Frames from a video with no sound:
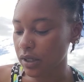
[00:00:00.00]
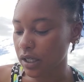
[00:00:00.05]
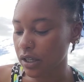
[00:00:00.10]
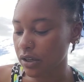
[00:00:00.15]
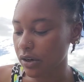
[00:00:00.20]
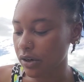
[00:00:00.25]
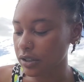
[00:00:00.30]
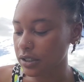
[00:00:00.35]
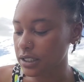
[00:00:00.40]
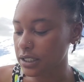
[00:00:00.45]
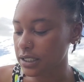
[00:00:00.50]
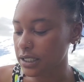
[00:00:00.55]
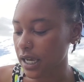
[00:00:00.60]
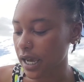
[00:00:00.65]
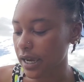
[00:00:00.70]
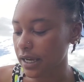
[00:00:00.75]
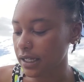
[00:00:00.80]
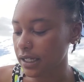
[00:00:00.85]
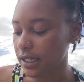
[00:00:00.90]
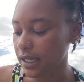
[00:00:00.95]
in our
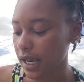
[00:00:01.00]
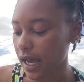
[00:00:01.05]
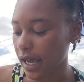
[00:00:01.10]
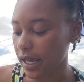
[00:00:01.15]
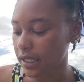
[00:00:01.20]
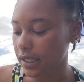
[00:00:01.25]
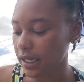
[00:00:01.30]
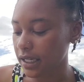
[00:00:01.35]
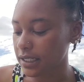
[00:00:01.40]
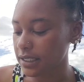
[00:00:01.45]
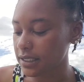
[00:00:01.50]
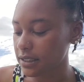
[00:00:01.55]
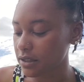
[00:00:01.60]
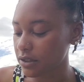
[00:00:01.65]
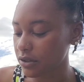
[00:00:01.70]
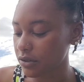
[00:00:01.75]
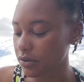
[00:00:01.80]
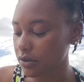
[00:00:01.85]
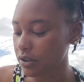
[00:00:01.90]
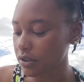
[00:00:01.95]
society highlights the
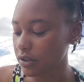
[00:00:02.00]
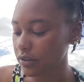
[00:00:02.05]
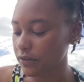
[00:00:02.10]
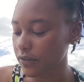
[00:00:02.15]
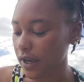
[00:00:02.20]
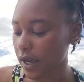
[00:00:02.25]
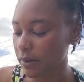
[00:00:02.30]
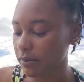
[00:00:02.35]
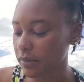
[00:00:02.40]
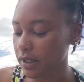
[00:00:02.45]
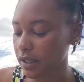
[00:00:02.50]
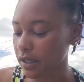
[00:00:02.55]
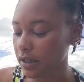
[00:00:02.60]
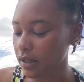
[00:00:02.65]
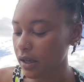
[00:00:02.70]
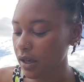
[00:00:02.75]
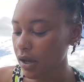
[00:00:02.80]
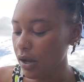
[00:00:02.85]
nuclear family,